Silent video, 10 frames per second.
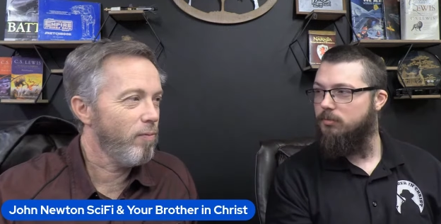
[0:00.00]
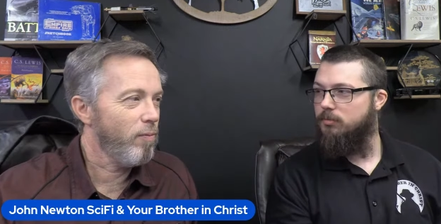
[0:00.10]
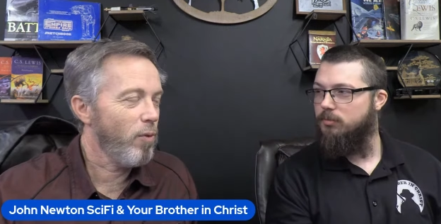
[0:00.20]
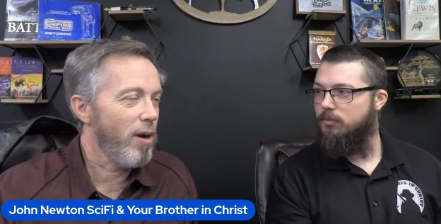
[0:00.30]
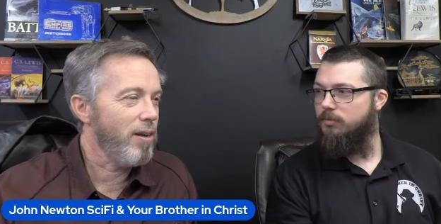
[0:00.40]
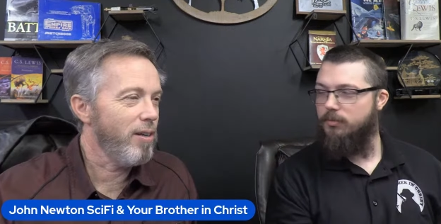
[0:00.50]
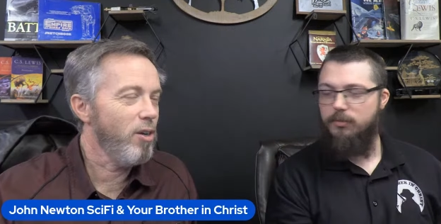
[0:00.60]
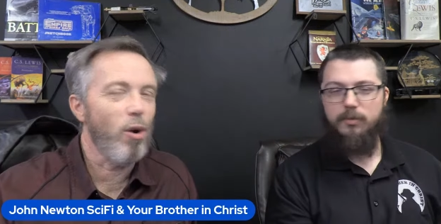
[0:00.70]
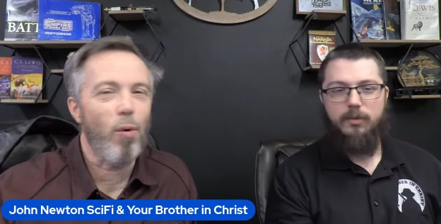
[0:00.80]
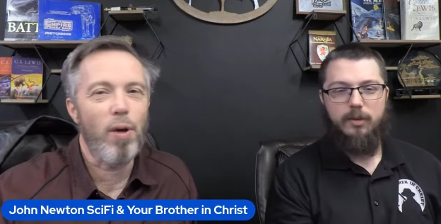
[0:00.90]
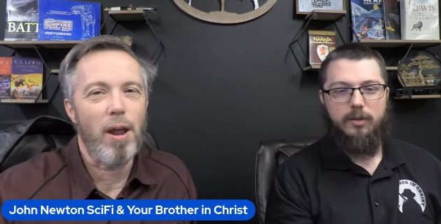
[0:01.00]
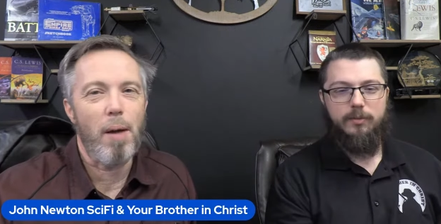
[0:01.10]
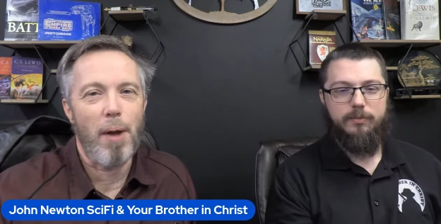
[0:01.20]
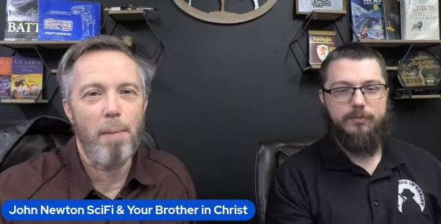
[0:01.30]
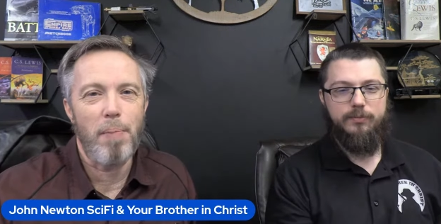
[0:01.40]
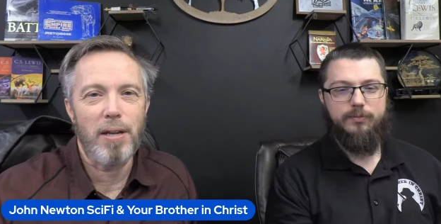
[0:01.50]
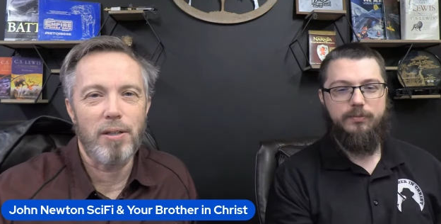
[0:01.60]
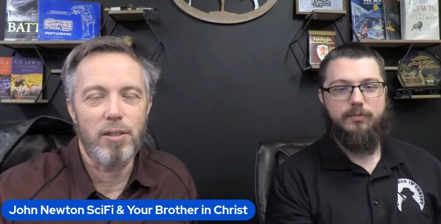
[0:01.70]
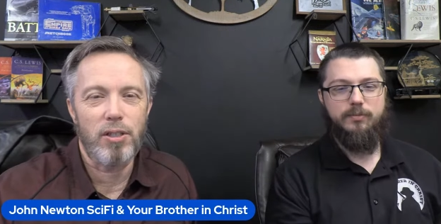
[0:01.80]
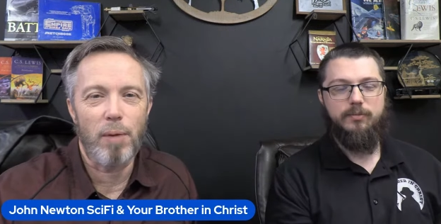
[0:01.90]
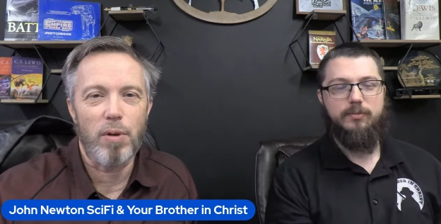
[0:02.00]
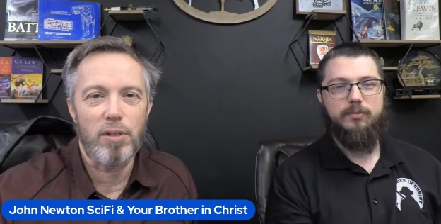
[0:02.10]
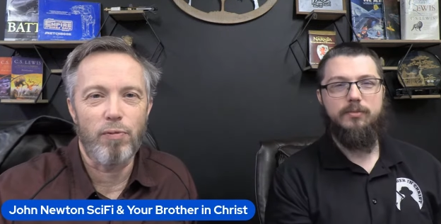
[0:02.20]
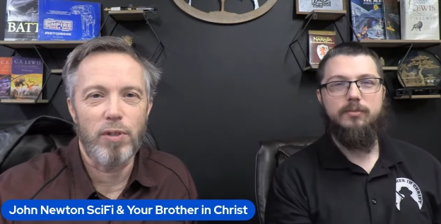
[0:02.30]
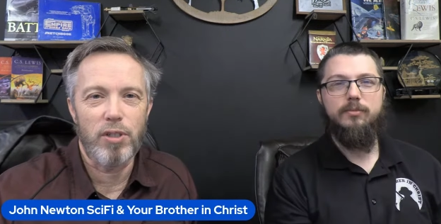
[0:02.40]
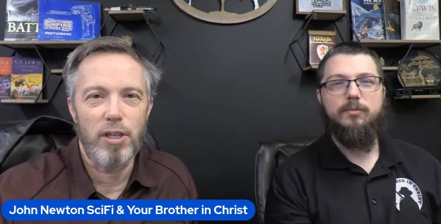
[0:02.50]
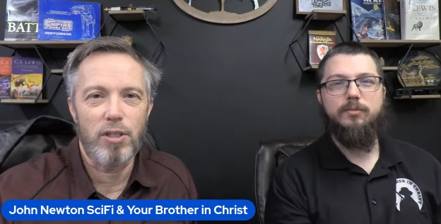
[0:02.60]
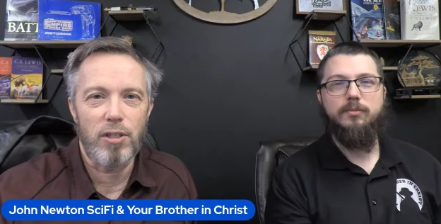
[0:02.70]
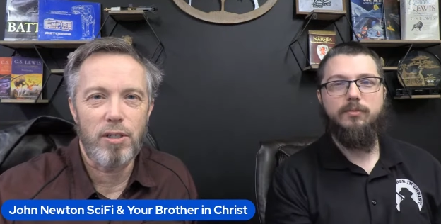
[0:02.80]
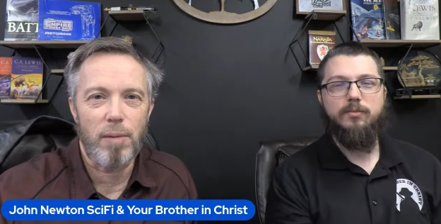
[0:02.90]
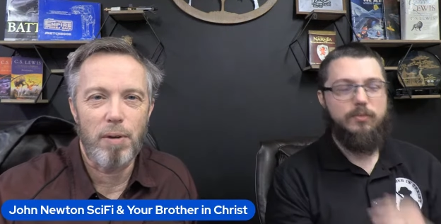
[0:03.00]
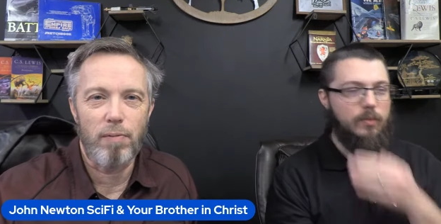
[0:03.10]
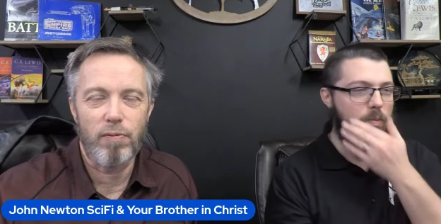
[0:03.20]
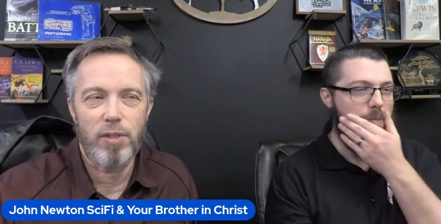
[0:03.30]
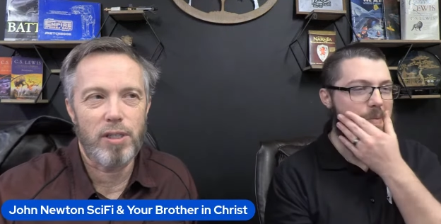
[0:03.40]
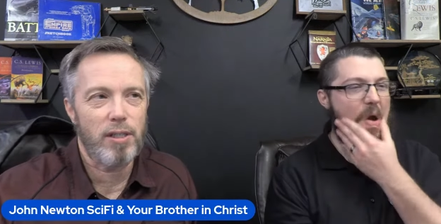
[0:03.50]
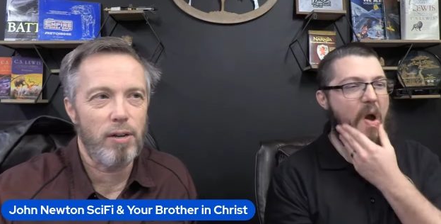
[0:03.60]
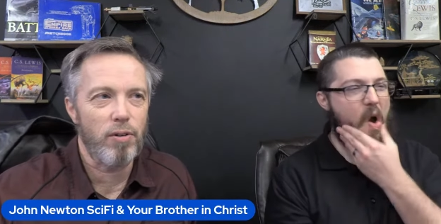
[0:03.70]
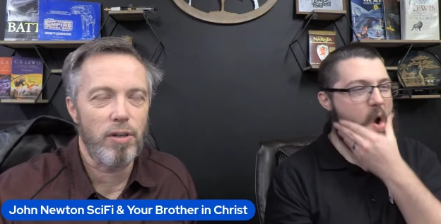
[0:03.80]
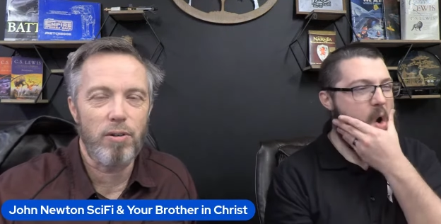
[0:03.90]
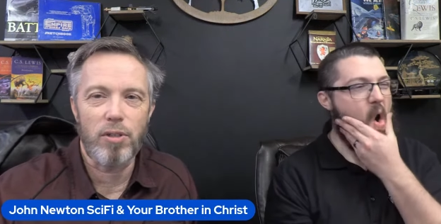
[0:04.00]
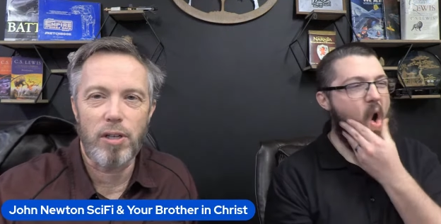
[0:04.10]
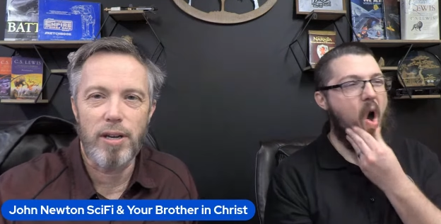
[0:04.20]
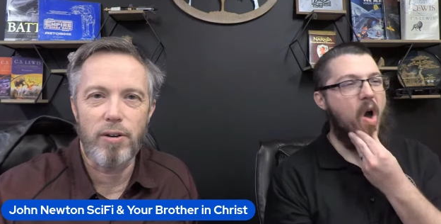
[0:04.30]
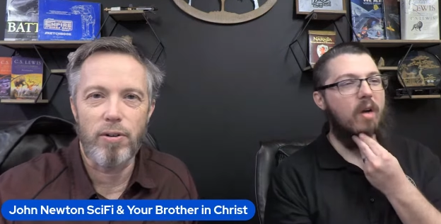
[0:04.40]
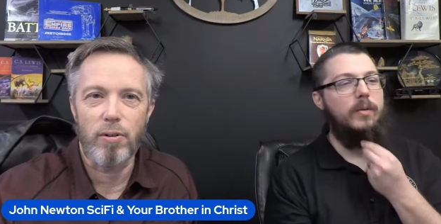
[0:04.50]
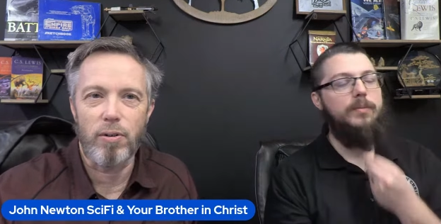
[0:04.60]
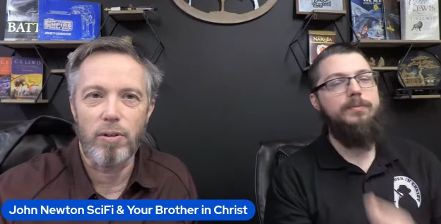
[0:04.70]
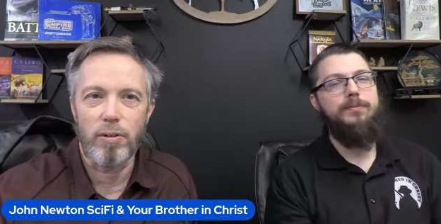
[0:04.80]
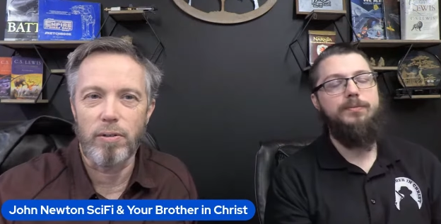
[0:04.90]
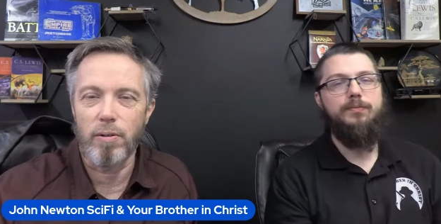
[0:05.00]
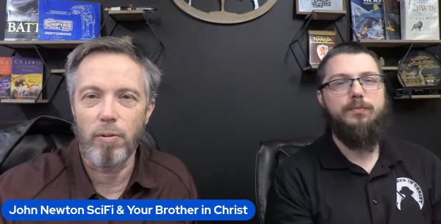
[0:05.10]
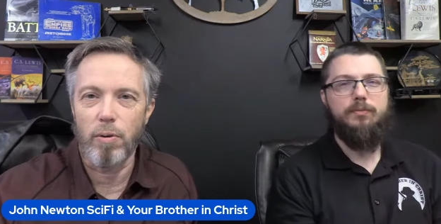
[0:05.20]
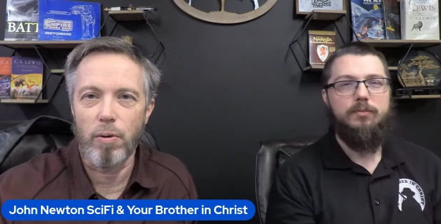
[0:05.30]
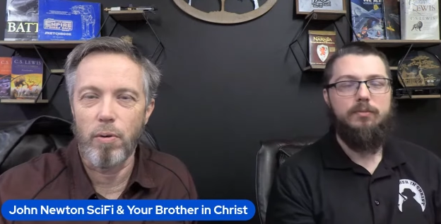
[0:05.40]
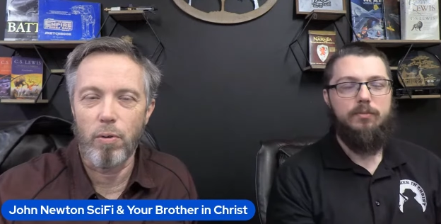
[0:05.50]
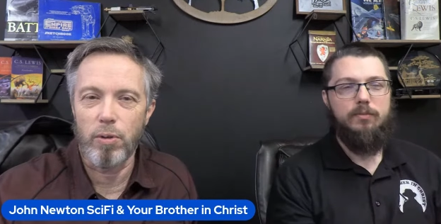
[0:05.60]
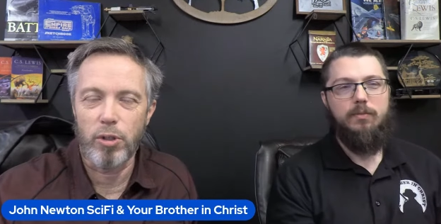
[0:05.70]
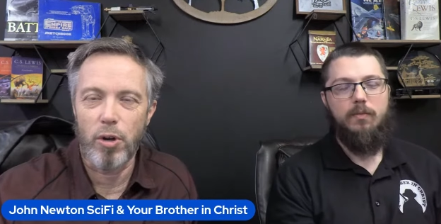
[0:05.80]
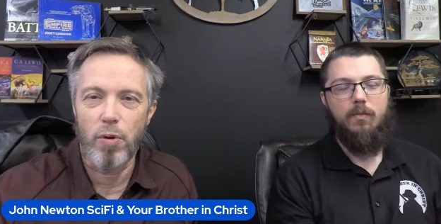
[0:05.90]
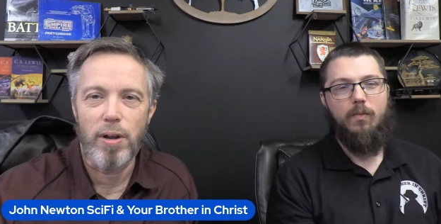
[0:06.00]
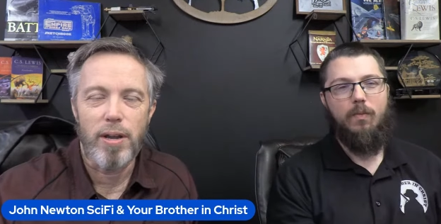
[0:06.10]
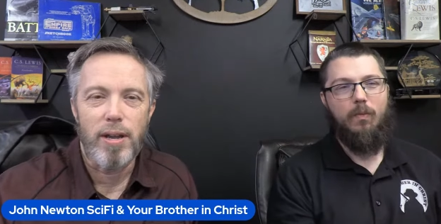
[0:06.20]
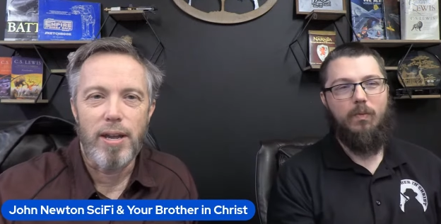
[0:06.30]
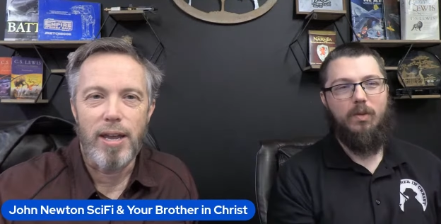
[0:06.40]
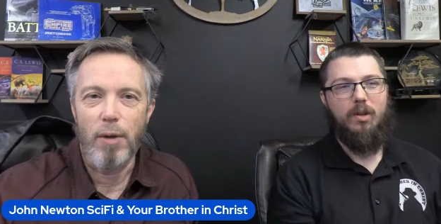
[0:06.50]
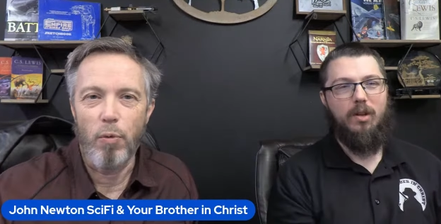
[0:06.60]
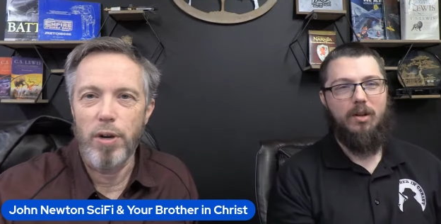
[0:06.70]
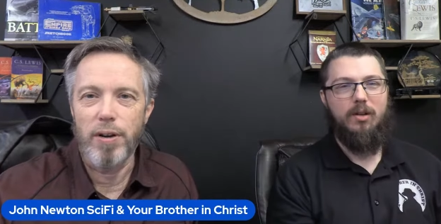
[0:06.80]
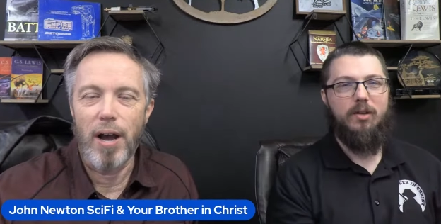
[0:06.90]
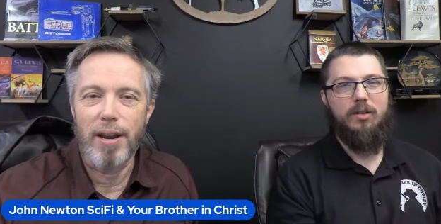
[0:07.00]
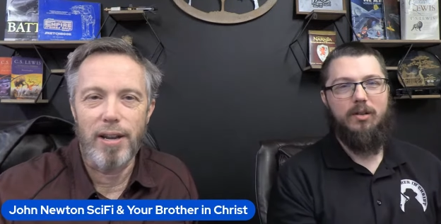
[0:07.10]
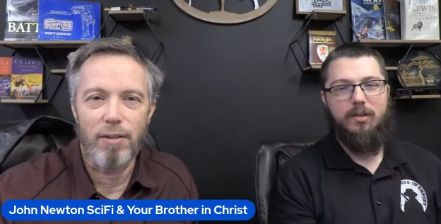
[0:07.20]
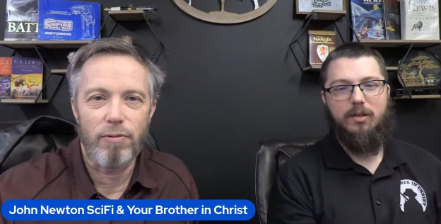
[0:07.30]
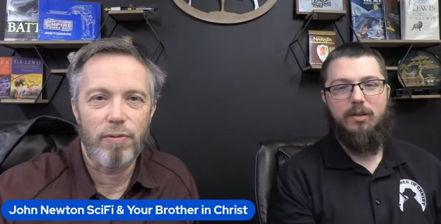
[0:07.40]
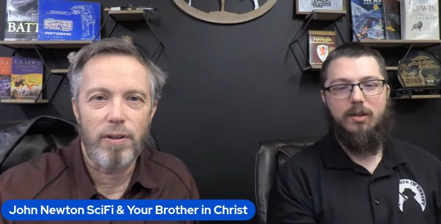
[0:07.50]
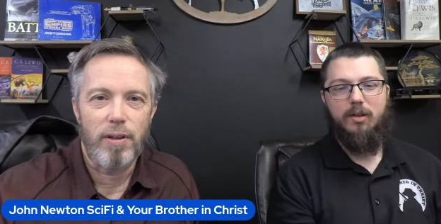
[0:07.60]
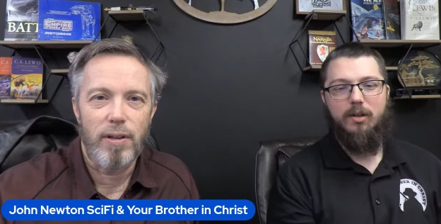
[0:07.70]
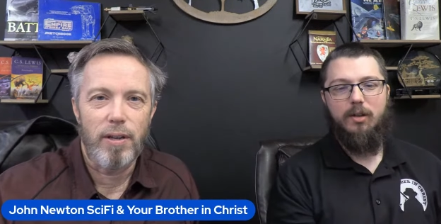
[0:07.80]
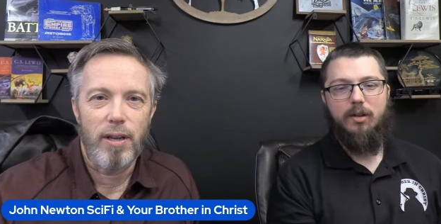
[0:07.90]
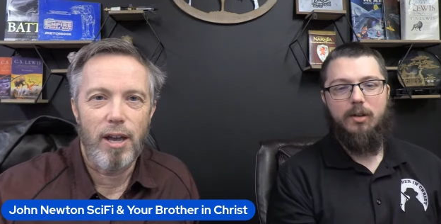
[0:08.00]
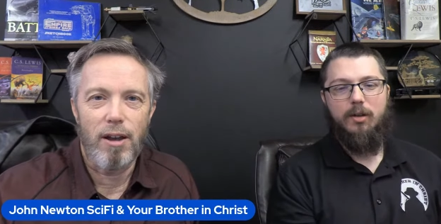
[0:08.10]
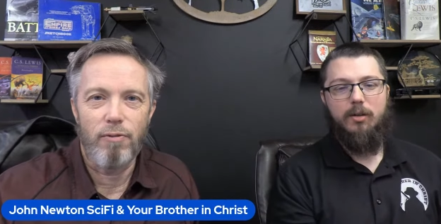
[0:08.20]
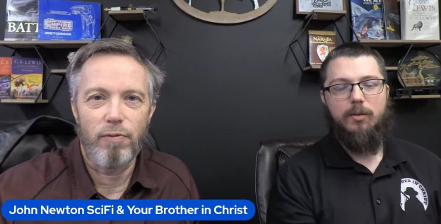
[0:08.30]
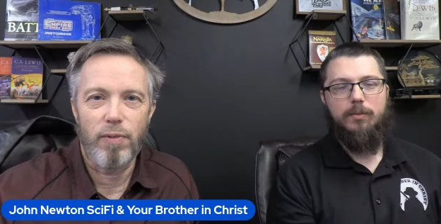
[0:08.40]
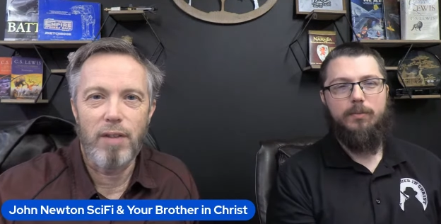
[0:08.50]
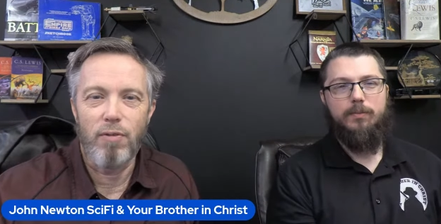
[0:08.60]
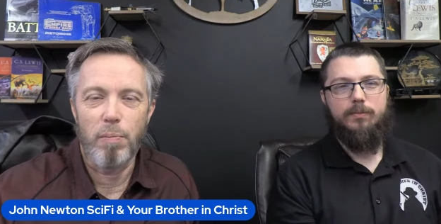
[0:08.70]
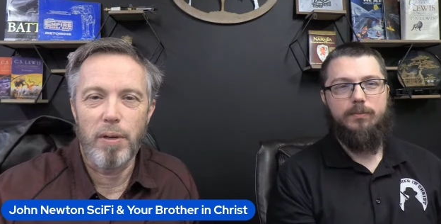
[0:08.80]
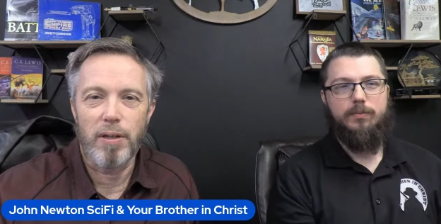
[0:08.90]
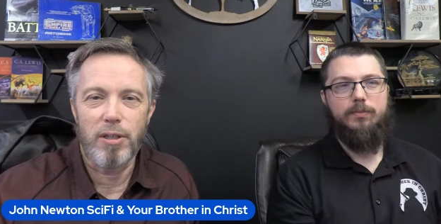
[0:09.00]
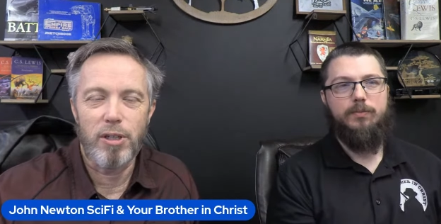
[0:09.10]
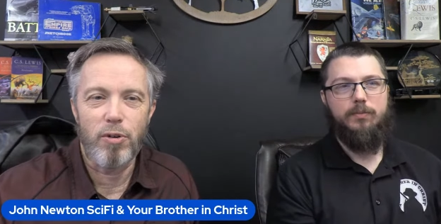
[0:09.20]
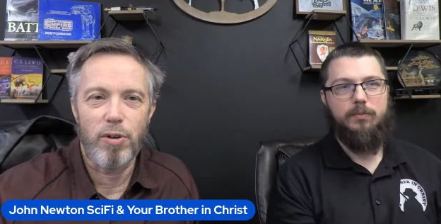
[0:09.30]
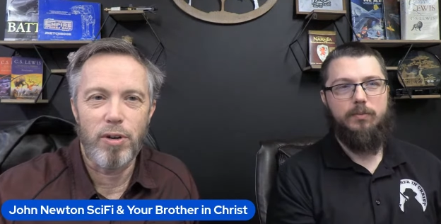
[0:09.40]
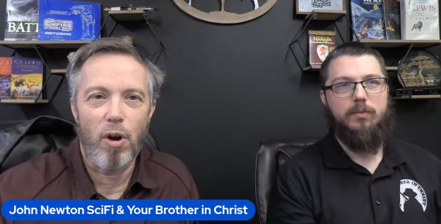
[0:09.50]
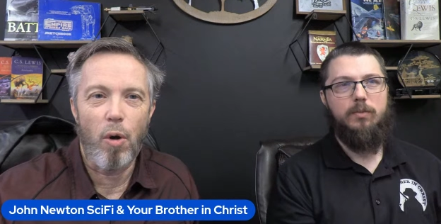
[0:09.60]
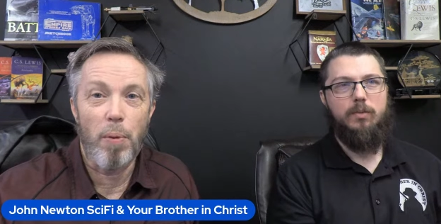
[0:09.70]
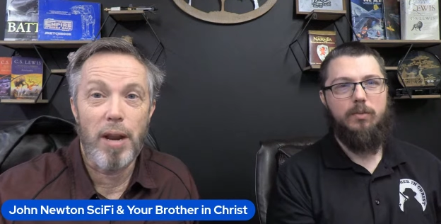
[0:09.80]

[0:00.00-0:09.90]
Speaker 1: Right. You don't. I'm being somewhat facetious. I mean, 600 years later uh, or, or so, it would not have have even been considered at all.